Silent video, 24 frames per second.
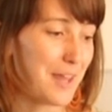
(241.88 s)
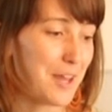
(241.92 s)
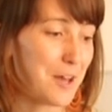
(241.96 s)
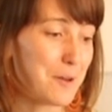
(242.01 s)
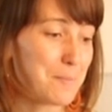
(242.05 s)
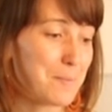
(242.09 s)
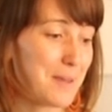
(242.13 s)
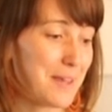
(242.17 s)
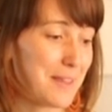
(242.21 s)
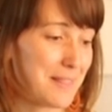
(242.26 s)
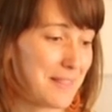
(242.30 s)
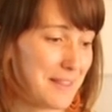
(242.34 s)

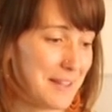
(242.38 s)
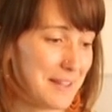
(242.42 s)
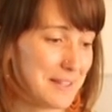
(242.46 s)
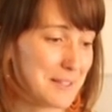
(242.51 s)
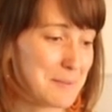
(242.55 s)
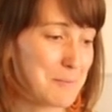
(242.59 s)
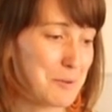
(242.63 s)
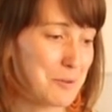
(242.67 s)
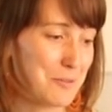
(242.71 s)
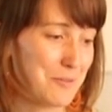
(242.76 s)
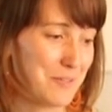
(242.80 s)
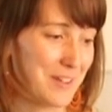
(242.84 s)
help get things
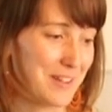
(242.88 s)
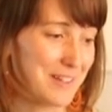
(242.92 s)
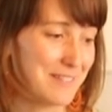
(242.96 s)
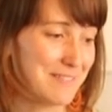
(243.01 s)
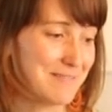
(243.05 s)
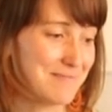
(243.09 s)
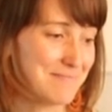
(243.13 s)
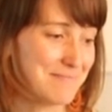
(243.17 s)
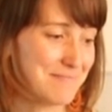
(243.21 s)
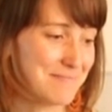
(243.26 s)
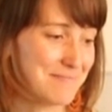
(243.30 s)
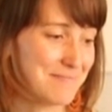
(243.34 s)
moving.
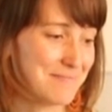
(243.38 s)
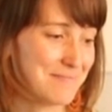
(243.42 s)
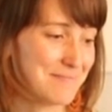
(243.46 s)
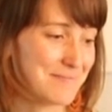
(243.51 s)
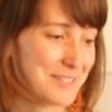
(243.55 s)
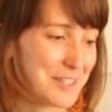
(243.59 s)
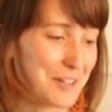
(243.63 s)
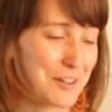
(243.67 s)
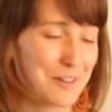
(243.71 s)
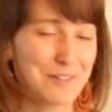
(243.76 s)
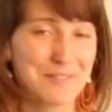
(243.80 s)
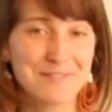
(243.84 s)

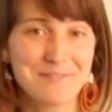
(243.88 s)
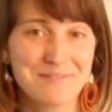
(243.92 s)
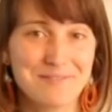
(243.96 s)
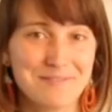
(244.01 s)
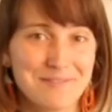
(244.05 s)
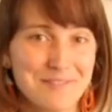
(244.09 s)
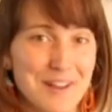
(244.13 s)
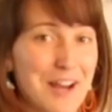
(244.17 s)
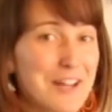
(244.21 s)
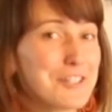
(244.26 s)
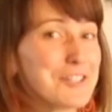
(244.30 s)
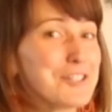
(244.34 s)
So
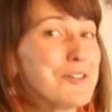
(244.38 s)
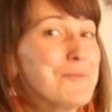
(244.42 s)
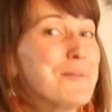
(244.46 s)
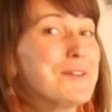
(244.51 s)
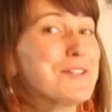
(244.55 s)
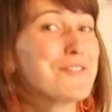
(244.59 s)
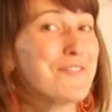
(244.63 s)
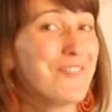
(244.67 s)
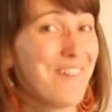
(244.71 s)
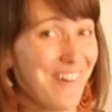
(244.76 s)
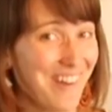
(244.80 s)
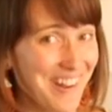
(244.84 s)
not so
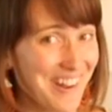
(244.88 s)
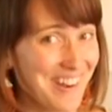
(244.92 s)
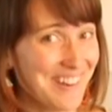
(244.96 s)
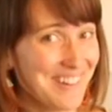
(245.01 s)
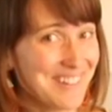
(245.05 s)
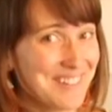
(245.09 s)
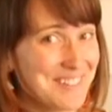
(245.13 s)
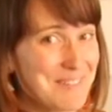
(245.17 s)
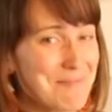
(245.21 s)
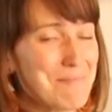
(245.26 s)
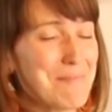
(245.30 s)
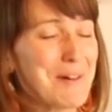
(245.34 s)
much
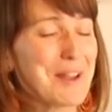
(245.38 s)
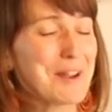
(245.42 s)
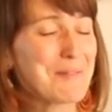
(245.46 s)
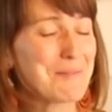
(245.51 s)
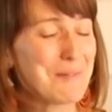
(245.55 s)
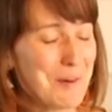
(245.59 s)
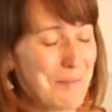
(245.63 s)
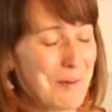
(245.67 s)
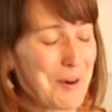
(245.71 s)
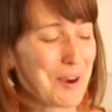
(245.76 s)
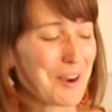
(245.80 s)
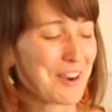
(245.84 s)
fun, but it
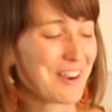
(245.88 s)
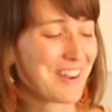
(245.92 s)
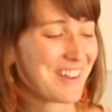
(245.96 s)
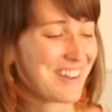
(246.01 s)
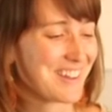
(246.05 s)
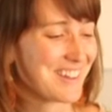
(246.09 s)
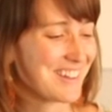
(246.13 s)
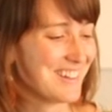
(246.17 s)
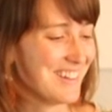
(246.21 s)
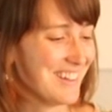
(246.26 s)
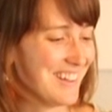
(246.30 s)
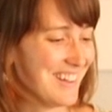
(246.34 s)
will work.
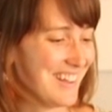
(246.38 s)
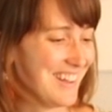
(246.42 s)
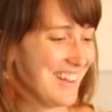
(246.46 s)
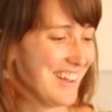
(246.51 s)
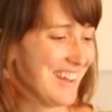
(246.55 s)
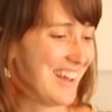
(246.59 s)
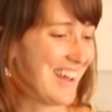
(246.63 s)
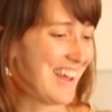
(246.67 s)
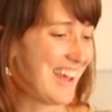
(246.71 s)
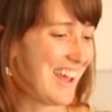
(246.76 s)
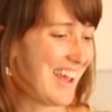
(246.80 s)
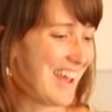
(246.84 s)

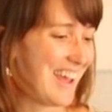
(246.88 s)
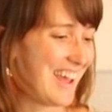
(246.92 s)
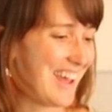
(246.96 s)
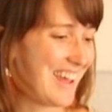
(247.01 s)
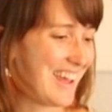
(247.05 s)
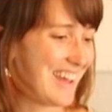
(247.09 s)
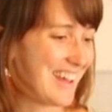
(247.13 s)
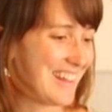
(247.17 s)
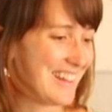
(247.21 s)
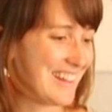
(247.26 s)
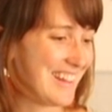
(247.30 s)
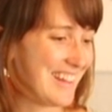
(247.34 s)

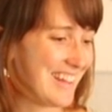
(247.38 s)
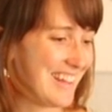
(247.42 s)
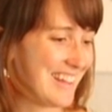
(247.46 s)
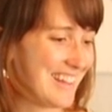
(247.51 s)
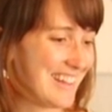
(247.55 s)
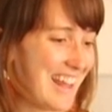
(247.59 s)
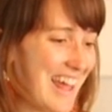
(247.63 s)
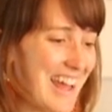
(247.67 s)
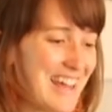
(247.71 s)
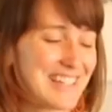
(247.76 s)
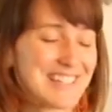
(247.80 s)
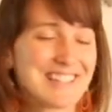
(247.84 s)
And then
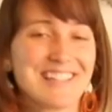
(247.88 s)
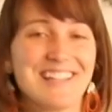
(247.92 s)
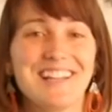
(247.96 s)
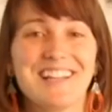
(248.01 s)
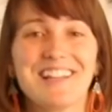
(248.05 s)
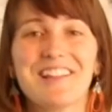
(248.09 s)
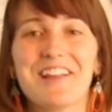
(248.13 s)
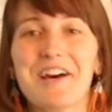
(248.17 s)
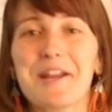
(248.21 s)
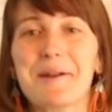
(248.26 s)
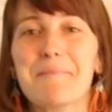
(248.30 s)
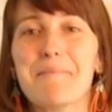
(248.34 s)
lastly, a
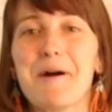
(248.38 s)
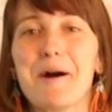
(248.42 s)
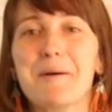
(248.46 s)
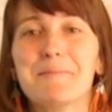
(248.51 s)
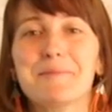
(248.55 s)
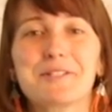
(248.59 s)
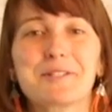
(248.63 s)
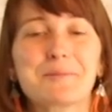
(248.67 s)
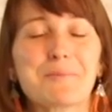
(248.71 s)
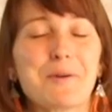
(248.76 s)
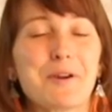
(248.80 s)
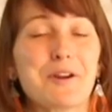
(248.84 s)
lot of
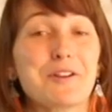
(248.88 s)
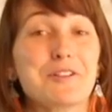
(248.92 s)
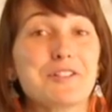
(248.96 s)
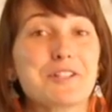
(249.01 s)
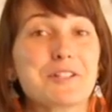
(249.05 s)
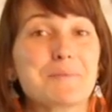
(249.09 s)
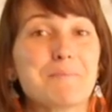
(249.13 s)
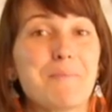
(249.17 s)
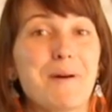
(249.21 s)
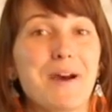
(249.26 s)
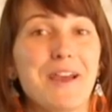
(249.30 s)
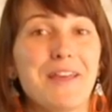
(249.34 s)
mamas swear
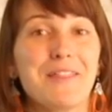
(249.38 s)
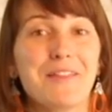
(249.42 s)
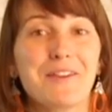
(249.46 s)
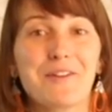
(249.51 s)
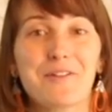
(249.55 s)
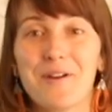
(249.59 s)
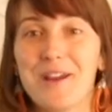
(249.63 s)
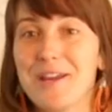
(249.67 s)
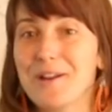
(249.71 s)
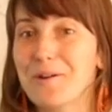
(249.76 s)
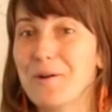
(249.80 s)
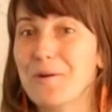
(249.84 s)
just by the
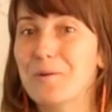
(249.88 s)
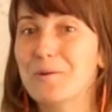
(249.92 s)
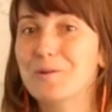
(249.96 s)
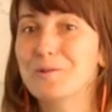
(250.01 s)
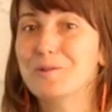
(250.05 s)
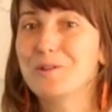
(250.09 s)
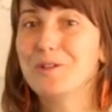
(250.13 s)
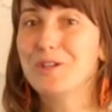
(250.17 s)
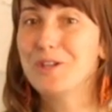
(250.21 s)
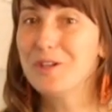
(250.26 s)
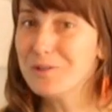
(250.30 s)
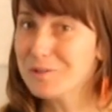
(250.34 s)
great
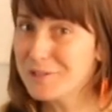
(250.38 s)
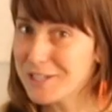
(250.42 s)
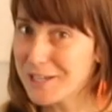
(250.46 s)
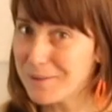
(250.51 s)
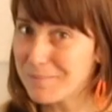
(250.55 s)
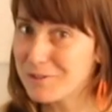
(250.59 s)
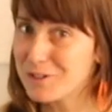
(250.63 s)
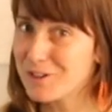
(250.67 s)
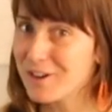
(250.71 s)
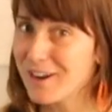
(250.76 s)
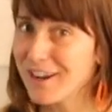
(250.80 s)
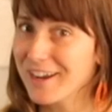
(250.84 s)
old
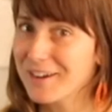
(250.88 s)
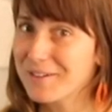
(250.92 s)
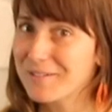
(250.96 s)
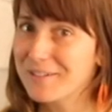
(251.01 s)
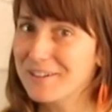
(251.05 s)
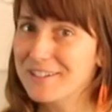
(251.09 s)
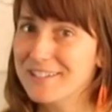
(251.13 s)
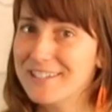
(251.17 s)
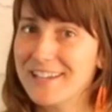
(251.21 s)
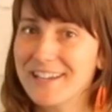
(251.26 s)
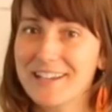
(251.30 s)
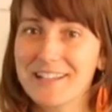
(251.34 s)
Q-tip trick where
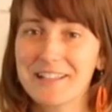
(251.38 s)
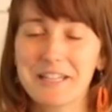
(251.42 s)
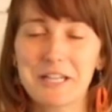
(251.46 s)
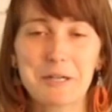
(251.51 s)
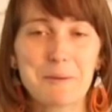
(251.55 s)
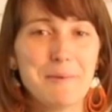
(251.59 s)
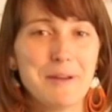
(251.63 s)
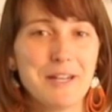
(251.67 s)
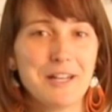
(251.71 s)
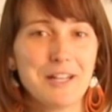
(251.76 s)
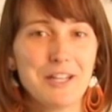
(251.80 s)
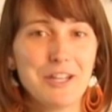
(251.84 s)
you take a little
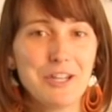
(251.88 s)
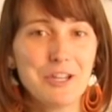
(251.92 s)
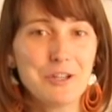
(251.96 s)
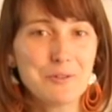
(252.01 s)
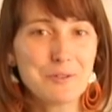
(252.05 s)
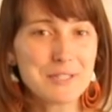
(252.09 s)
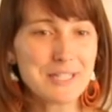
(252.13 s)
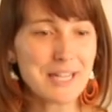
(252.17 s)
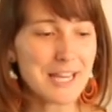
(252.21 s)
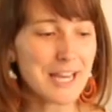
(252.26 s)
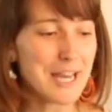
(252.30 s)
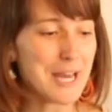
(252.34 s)
bit of
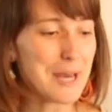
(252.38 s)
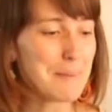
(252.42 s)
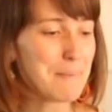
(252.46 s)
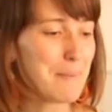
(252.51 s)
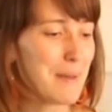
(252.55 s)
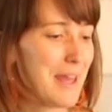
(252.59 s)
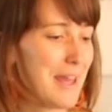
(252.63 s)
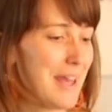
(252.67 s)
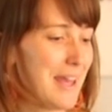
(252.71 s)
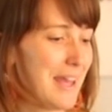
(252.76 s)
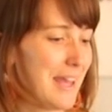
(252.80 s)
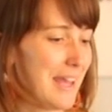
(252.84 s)
Q-tip
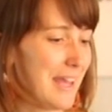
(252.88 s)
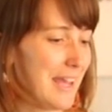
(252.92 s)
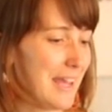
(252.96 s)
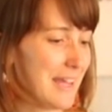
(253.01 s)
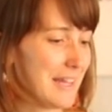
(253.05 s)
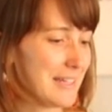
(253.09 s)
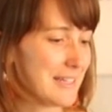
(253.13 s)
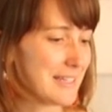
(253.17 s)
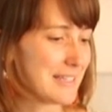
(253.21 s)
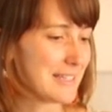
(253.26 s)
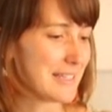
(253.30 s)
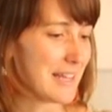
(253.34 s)

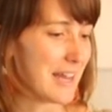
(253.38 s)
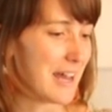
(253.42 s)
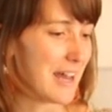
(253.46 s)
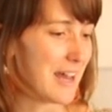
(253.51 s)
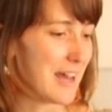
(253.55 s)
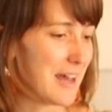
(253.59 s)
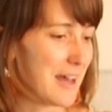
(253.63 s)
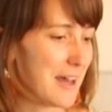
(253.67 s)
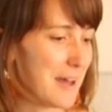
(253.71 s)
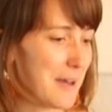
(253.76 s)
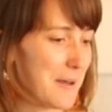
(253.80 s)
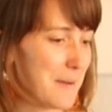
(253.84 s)
and
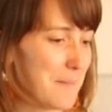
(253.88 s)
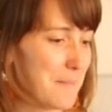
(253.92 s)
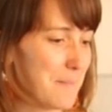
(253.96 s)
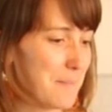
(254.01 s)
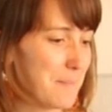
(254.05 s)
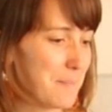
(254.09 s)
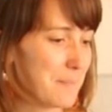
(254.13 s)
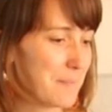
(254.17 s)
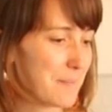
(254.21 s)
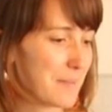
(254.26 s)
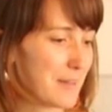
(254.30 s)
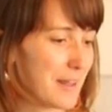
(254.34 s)

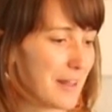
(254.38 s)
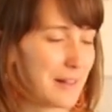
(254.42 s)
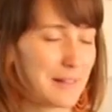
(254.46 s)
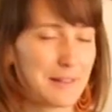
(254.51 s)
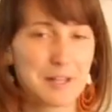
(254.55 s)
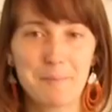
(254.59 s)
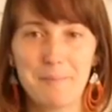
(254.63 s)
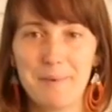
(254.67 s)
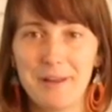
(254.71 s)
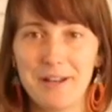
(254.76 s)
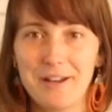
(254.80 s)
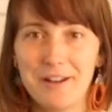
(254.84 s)
some, a
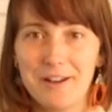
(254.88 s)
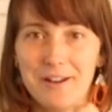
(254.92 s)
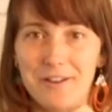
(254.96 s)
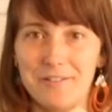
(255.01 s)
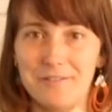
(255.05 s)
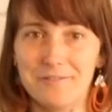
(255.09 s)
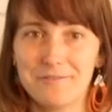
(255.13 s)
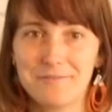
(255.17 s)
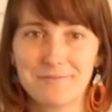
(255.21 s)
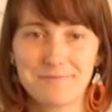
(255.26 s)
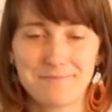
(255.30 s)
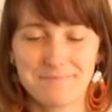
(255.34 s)
little bit
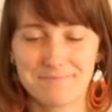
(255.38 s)
of